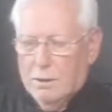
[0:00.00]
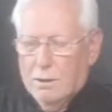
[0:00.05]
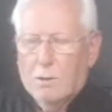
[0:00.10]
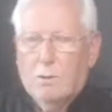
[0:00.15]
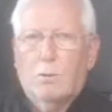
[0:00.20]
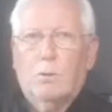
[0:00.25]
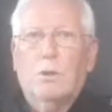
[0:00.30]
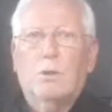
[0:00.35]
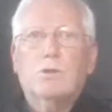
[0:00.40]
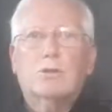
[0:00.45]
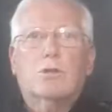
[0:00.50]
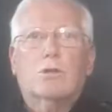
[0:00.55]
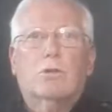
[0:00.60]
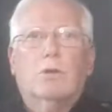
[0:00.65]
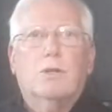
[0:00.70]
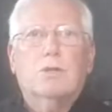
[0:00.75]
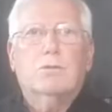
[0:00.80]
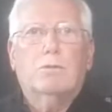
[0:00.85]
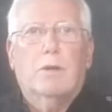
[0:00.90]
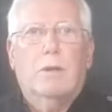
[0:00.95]
we use
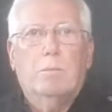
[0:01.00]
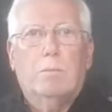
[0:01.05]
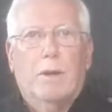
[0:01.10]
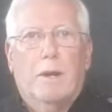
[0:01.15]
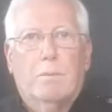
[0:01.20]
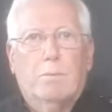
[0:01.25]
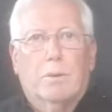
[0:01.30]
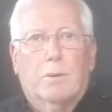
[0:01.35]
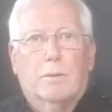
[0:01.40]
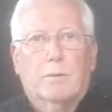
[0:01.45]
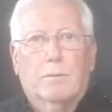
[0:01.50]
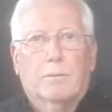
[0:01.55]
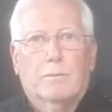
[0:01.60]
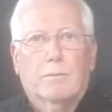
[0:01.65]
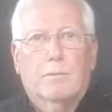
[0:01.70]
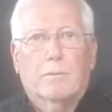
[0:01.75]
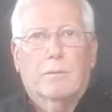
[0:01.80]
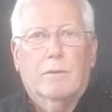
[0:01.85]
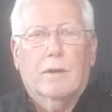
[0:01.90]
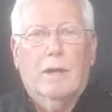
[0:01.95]
crushed red pepper
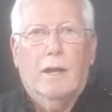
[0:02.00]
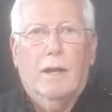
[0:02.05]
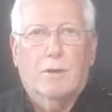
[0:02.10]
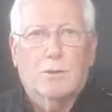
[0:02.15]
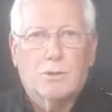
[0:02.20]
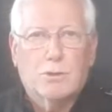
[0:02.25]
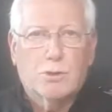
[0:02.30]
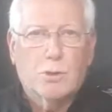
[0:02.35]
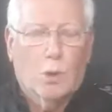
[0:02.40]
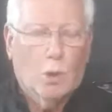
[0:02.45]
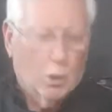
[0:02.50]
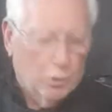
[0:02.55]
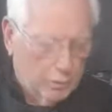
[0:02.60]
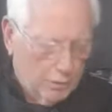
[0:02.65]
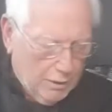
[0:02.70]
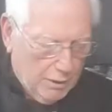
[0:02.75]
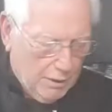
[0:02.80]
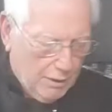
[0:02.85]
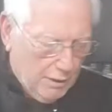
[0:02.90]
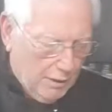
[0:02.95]
and salt
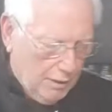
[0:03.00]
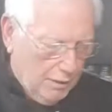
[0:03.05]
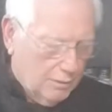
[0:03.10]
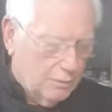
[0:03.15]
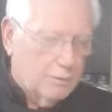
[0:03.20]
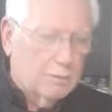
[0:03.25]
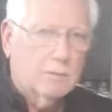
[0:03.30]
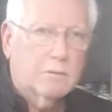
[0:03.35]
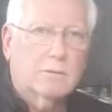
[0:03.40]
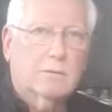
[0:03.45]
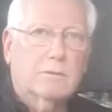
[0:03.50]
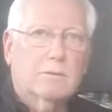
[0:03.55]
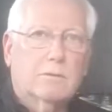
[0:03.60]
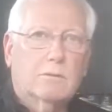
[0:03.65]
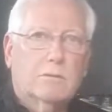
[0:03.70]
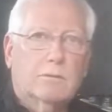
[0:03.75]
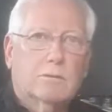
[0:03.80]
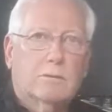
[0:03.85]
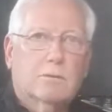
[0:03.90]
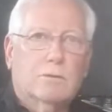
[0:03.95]

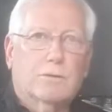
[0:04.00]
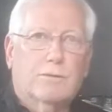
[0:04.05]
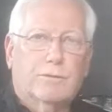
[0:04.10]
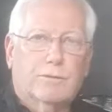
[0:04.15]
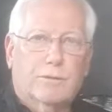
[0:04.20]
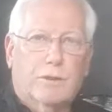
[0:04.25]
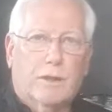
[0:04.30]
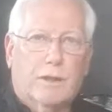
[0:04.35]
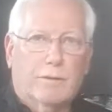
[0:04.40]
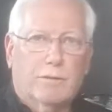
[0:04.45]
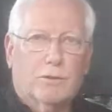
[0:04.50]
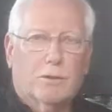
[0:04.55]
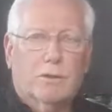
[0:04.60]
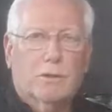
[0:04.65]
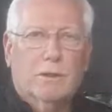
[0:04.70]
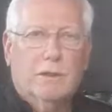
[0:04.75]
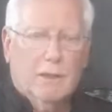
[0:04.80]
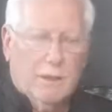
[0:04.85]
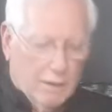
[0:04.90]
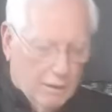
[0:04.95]
to flavor
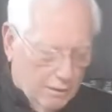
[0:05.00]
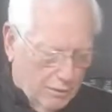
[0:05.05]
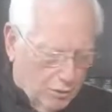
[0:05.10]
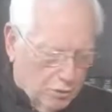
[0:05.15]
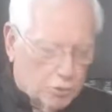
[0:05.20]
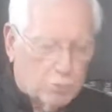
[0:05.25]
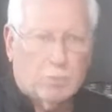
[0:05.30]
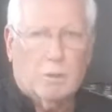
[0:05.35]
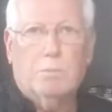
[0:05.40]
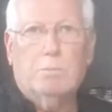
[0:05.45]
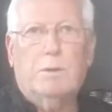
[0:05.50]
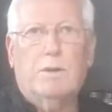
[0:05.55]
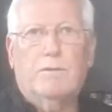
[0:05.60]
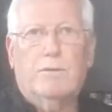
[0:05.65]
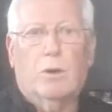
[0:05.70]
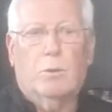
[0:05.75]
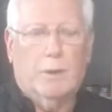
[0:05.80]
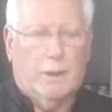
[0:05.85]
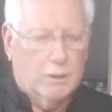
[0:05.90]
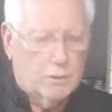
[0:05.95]
the shrimp
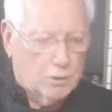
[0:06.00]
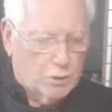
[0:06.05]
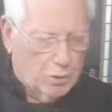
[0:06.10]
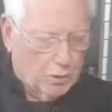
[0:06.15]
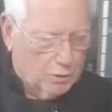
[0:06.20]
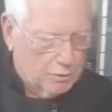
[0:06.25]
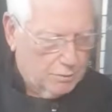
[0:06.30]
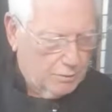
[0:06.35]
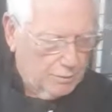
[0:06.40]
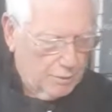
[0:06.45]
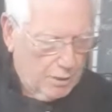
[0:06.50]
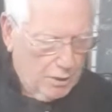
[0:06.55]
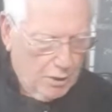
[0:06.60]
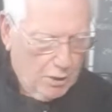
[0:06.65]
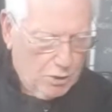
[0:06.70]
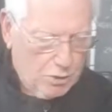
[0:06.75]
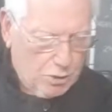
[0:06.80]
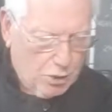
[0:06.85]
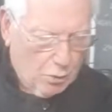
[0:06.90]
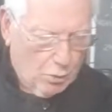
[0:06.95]
before it gets cooked.
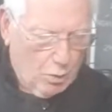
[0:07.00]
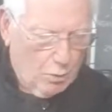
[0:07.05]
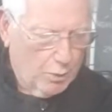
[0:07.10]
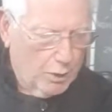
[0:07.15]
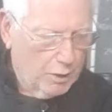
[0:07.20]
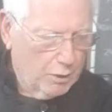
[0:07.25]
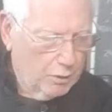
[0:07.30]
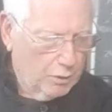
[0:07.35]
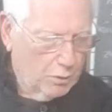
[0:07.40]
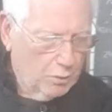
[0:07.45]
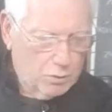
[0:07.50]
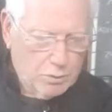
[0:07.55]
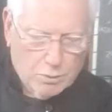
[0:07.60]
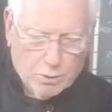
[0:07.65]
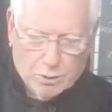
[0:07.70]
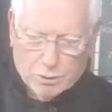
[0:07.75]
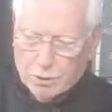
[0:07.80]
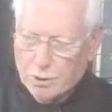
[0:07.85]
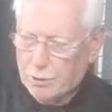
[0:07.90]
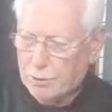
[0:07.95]
So what we're going to do is we're
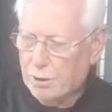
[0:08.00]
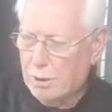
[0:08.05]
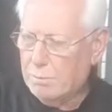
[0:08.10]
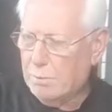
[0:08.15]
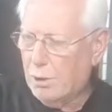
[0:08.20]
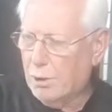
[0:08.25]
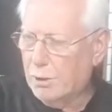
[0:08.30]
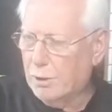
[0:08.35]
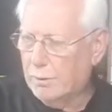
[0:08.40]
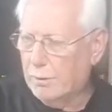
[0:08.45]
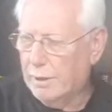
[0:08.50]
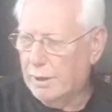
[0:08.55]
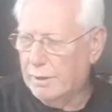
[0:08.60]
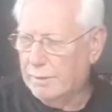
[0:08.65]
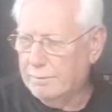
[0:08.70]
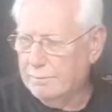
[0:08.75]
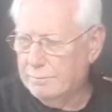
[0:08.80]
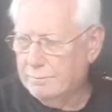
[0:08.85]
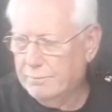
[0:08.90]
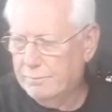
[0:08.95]
going to turn our burner
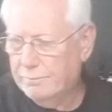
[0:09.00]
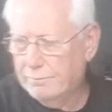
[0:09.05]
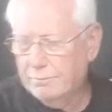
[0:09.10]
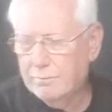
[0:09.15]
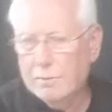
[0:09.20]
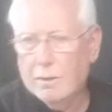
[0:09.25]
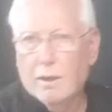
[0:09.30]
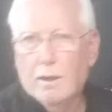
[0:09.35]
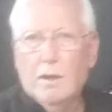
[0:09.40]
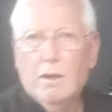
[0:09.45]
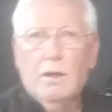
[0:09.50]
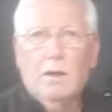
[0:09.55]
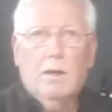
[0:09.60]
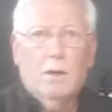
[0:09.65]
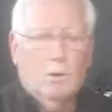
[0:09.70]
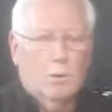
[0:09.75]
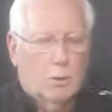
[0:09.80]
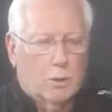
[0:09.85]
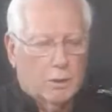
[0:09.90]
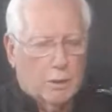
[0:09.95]
on.
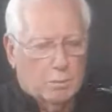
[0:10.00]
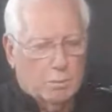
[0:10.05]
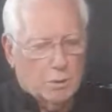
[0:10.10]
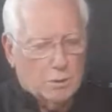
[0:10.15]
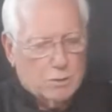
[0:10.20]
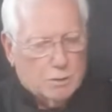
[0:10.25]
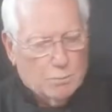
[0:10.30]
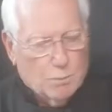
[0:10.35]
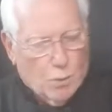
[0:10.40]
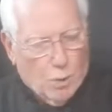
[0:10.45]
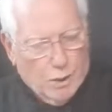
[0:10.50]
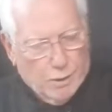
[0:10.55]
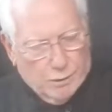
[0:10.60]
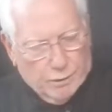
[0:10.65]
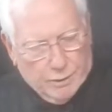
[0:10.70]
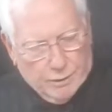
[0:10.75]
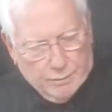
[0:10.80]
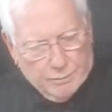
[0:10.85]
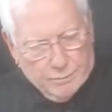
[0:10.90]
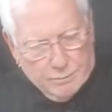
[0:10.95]
We're going to put some oil
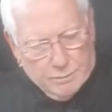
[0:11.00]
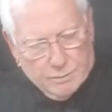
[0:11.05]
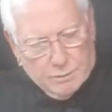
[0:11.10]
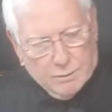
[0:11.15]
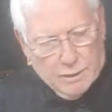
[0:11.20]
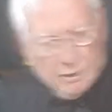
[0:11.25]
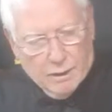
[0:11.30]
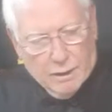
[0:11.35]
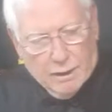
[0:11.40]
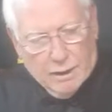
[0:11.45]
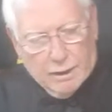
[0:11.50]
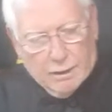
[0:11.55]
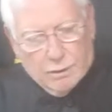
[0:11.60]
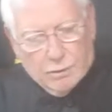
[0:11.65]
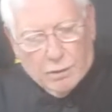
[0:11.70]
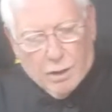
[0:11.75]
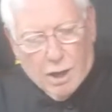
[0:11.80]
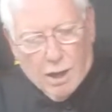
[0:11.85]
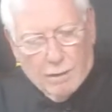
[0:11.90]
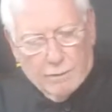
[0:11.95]
in, either
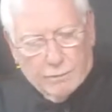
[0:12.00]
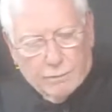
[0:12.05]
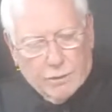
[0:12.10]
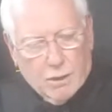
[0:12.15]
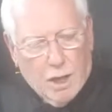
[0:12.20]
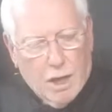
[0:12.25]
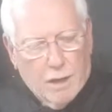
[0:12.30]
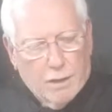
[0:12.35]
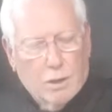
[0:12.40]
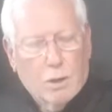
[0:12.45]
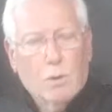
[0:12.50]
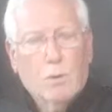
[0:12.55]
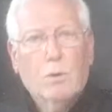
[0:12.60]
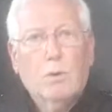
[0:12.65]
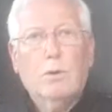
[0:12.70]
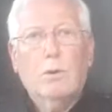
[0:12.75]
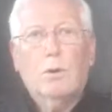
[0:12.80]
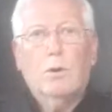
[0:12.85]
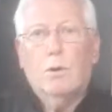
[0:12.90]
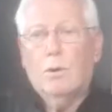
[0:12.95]
avocado
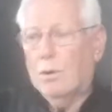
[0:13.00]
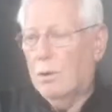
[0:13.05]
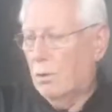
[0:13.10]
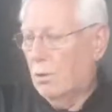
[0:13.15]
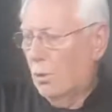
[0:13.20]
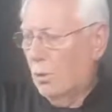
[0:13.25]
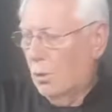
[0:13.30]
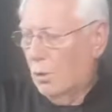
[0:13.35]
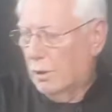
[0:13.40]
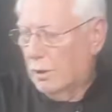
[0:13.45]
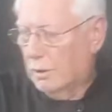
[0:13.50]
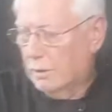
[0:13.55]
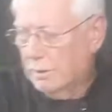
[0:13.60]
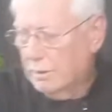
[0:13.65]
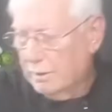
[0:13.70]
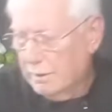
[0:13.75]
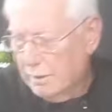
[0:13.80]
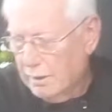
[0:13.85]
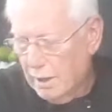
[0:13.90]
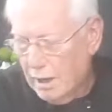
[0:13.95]
or
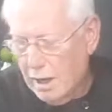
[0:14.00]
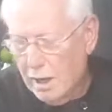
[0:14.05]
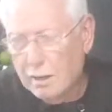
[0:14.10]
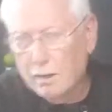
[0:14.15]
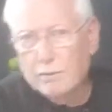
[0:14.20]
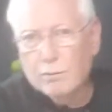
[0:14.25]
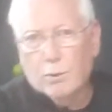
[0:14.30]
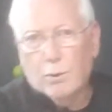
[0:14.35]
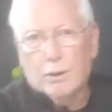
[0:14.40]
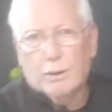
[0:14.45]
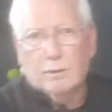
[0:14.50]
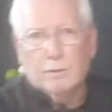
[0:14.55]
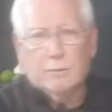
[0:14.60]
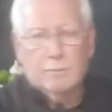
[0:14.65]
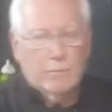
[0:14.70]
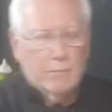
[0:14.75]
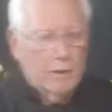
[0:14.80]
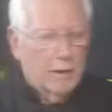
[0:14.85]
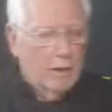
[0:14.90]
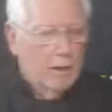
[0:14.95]
olive oil.
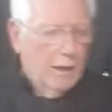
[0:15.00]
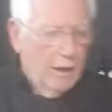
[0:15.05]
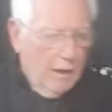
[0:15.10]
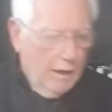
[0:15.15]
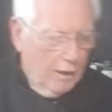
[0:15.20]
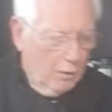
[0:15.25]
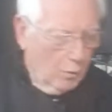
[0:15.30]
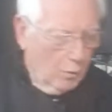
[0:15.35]
And